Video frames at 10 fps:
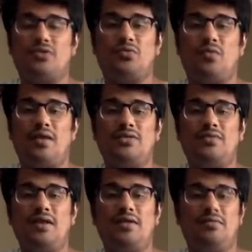so
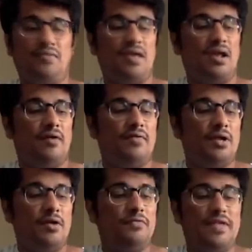once we are
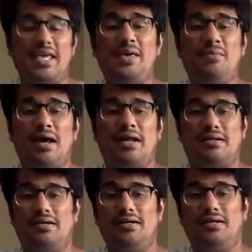aware of E
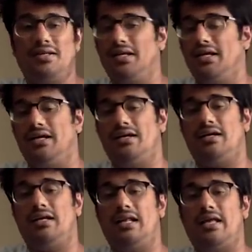minor,
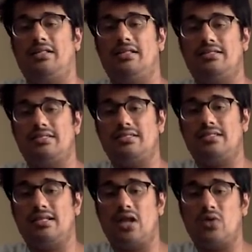like this
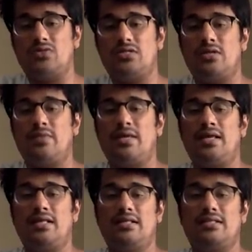is the down
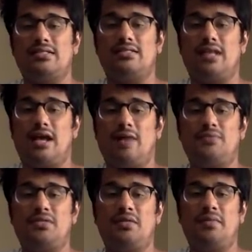strumming and this is the
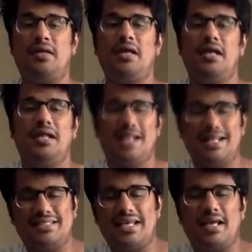up strumming,
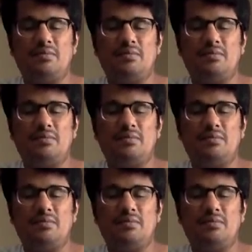let's